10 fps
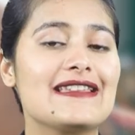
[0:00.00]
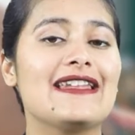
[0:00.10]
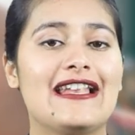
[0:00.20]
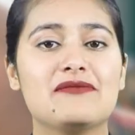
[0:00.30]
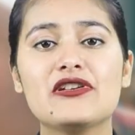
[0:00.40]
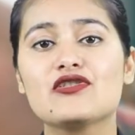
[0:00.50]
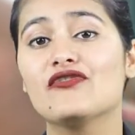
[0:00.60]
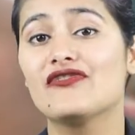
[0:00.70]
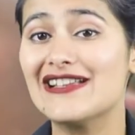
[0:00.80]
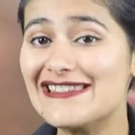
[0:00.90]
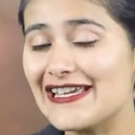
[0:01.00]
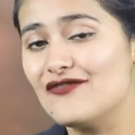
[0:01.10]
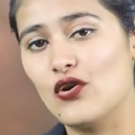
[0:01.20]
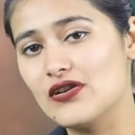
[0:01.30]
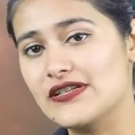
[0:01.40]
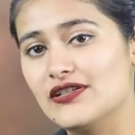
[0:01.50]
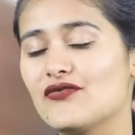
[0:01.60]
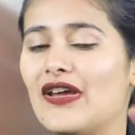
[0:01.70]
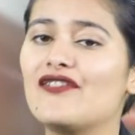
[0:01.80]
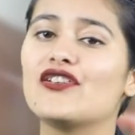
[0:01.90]
is an element of risk involved here
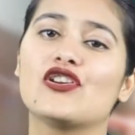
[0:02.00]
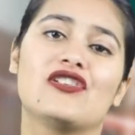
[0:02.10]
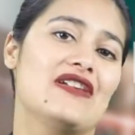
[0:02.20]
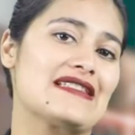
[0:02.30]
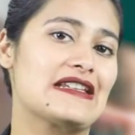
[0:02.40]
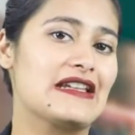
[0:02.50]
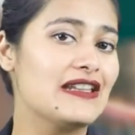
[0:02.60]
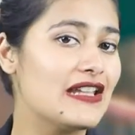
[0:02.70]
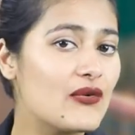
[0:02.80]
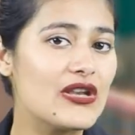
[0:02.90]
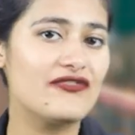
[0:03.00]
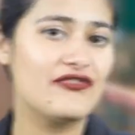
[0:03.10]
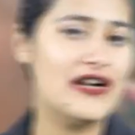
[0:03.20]
whenever you're investing in equity